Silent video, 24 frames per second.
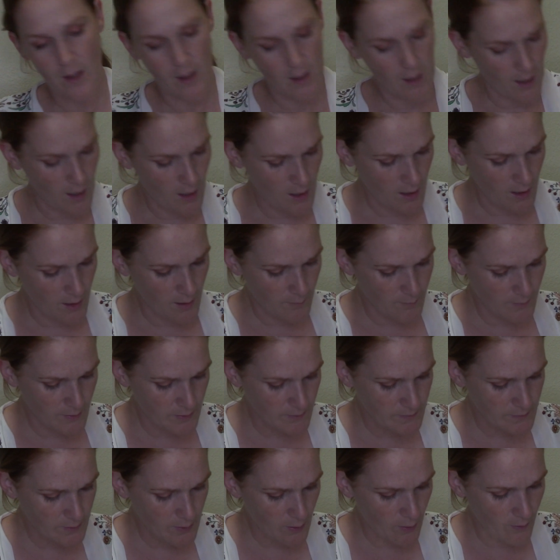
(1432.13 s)

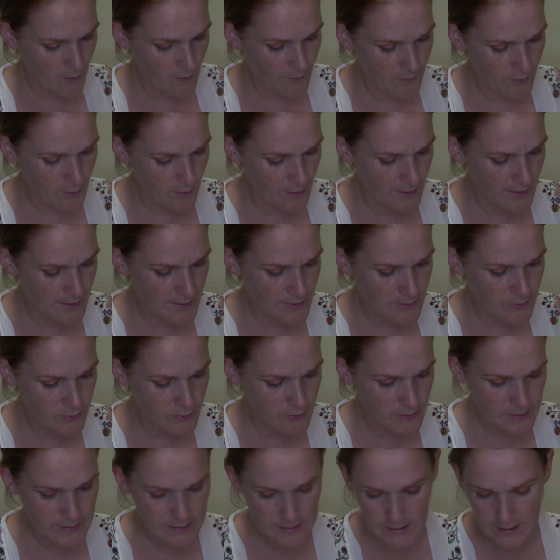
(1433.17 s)
So if you're
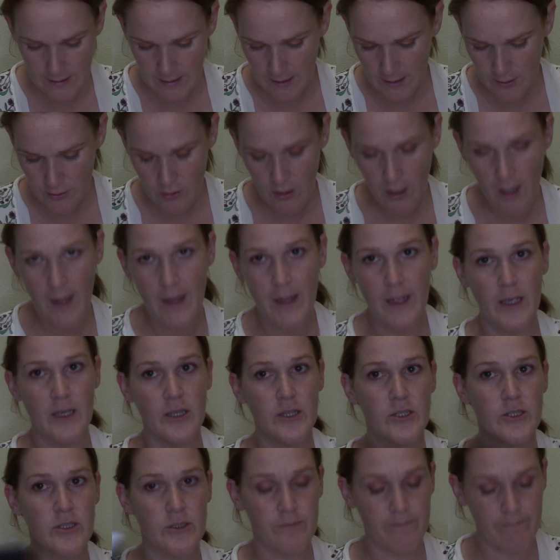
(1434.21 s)
interested in trying
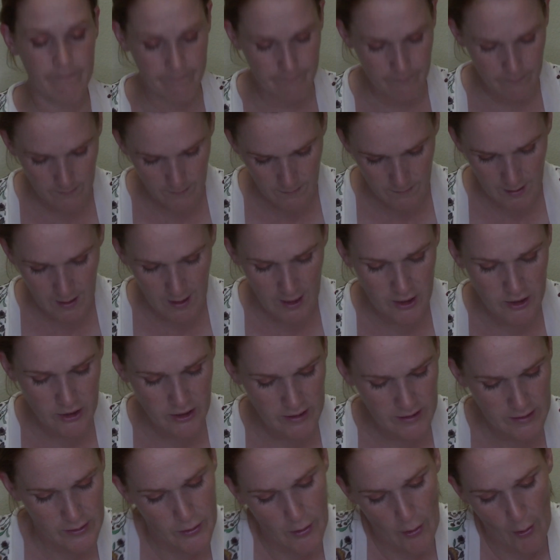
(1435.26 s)
Ish
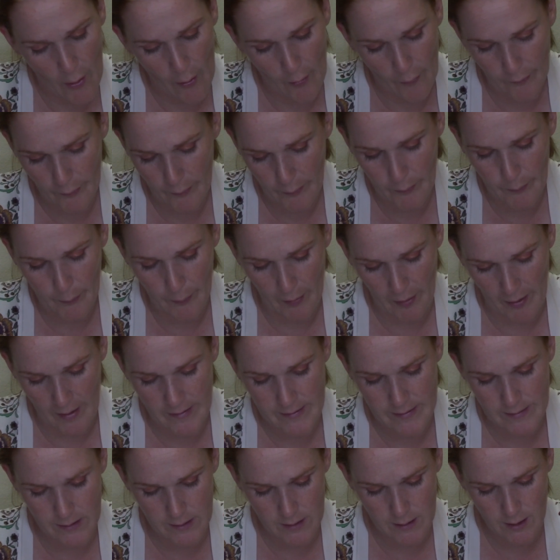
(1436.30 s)
is an
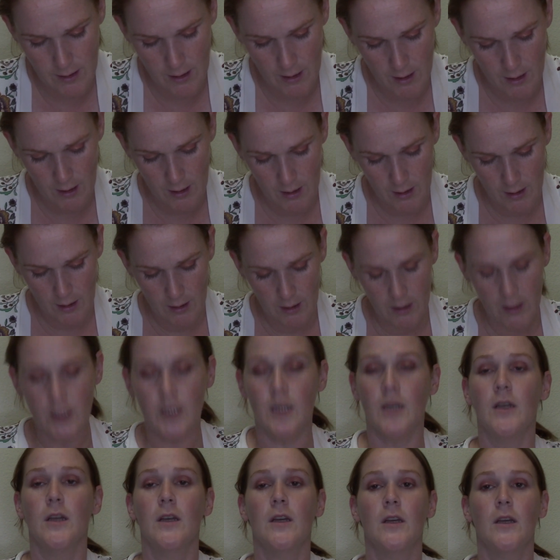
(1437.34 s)
overpriced
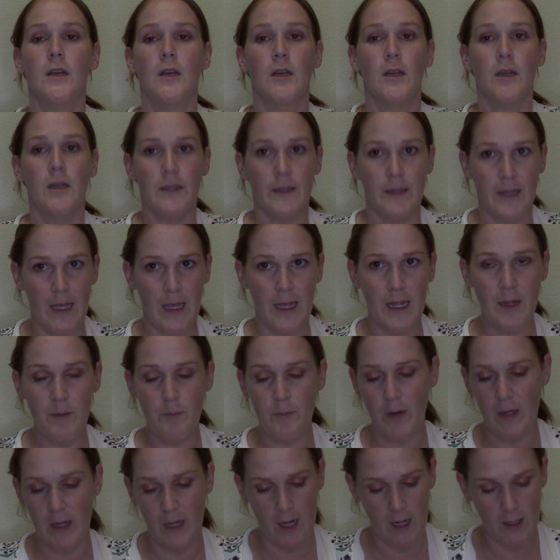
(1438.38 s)
thing,
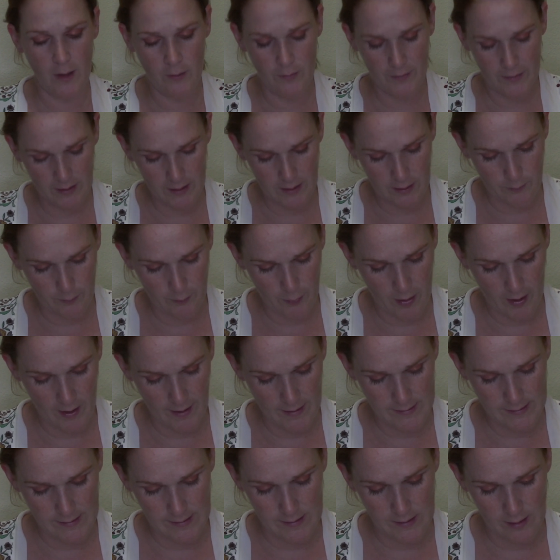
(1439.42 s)
but I don't think the
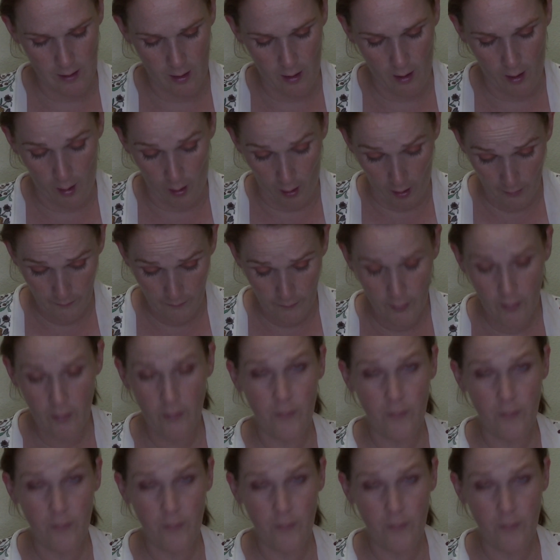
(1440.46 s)
price is awful